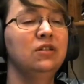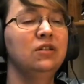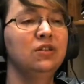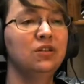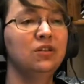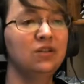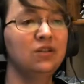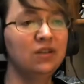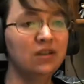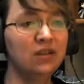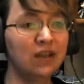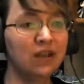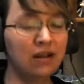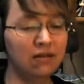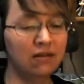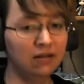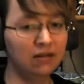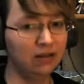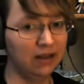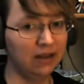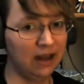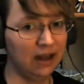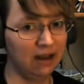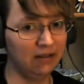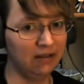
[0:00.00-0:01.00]
they're
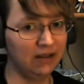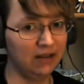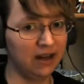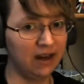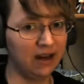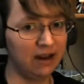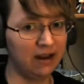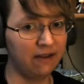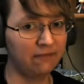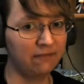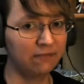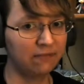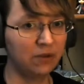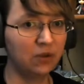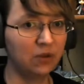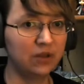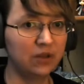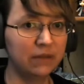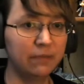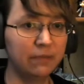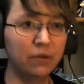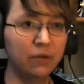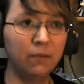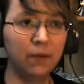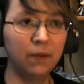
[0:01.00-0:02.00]
allowed to have
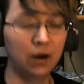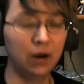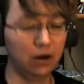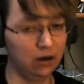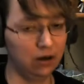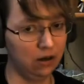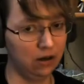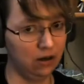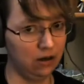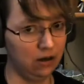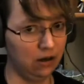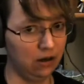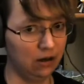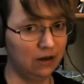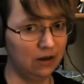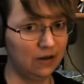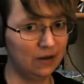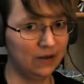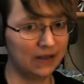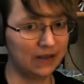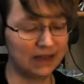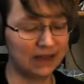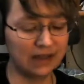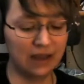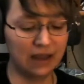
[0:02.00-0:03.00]
multiple
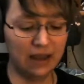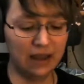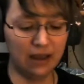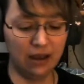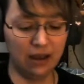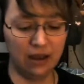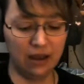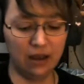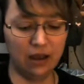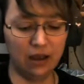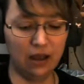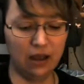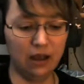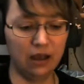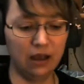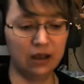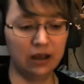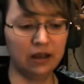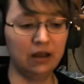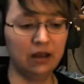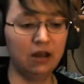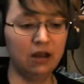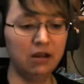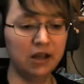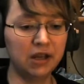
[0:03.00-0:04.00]
partners. A
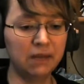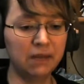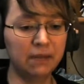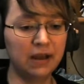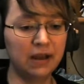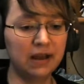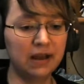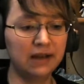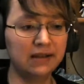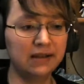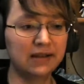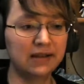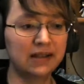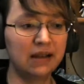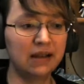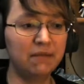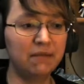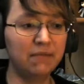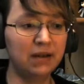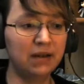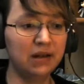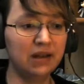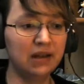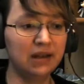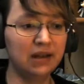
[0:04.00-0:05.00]
concubine,
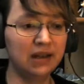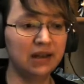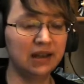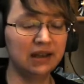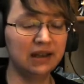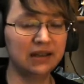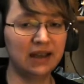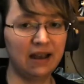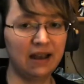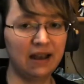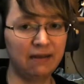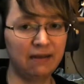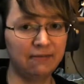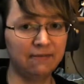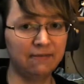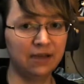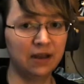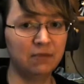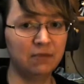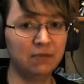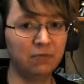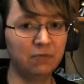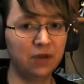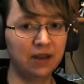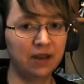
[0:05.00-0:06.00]
somebody you get to have
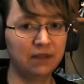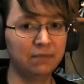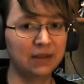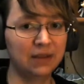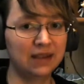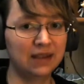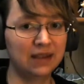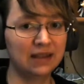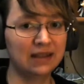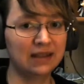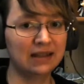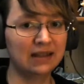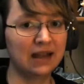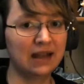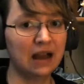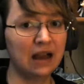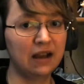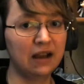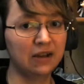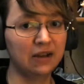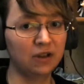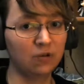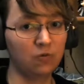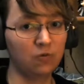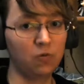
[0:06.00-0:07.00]
fun with, but is
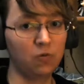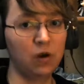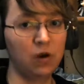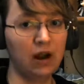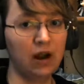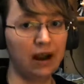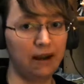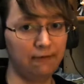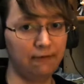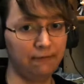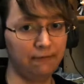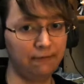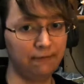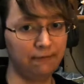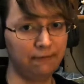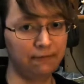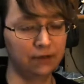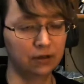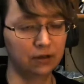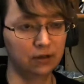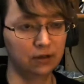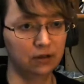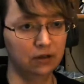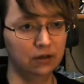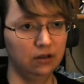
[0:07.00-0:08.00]
not your wife.
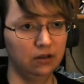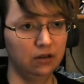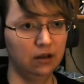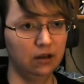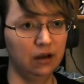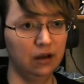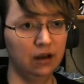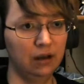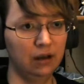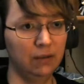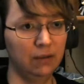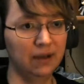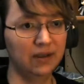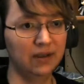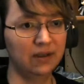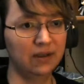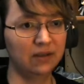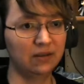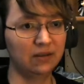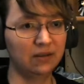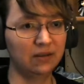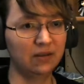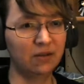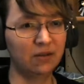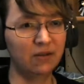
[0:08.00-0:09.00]
I think
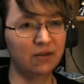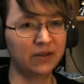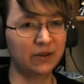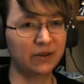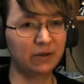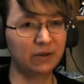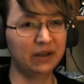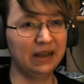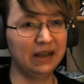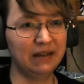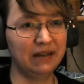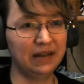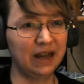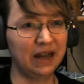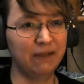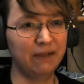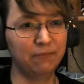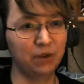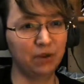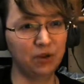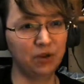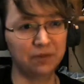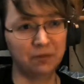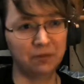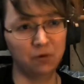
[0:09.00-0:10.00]
that they're also allowed to have
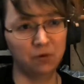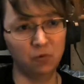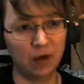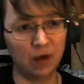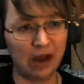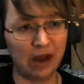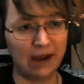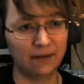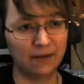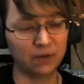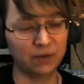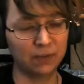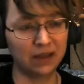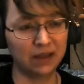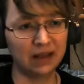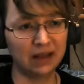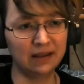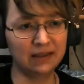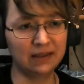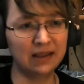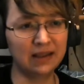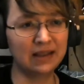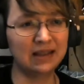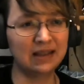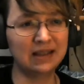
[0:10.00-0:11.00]
multiple wives,
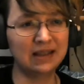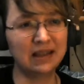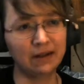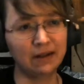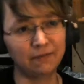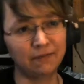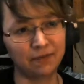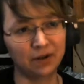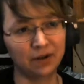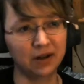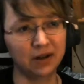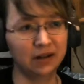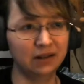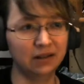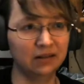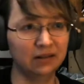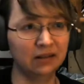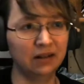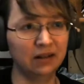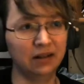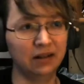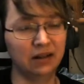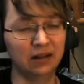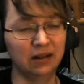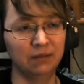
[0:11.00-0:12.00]
but that's different.
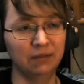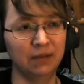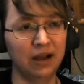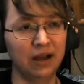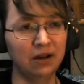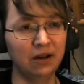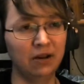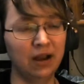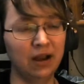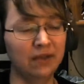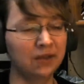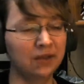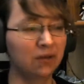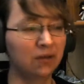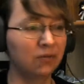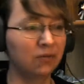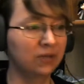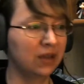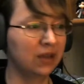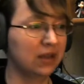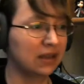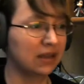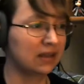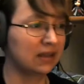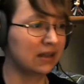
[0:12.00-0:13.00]
I don't
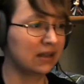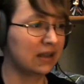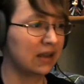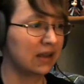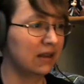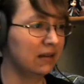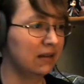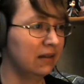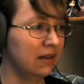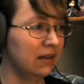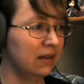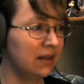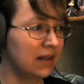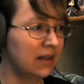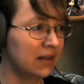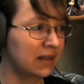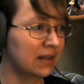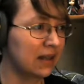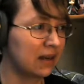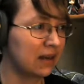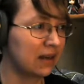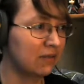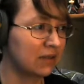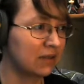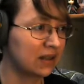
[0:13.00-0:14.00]
think it said, I think it
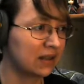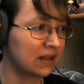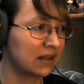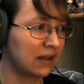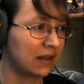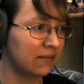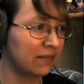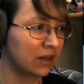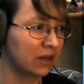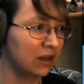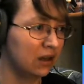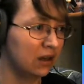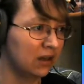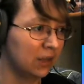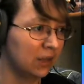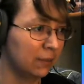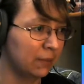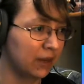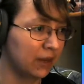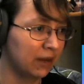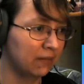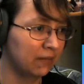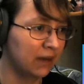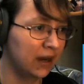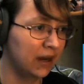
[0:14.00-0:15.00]
said he was the son of a
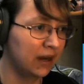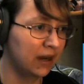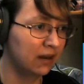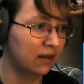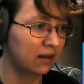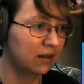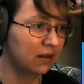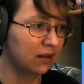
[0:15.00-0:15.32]
concubine, right?